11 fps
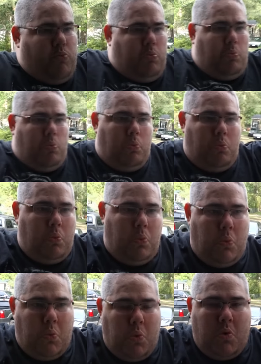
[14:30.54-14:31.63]
to pretty accept pink,
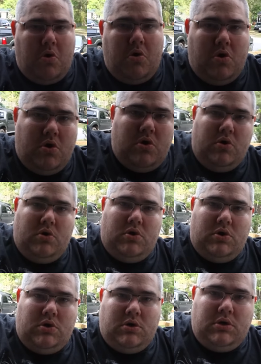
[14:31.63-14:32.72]
pink ceilings. Yeah,
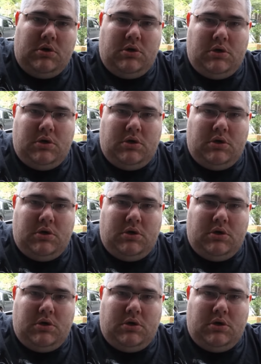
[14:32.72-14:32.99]
pretty, pretty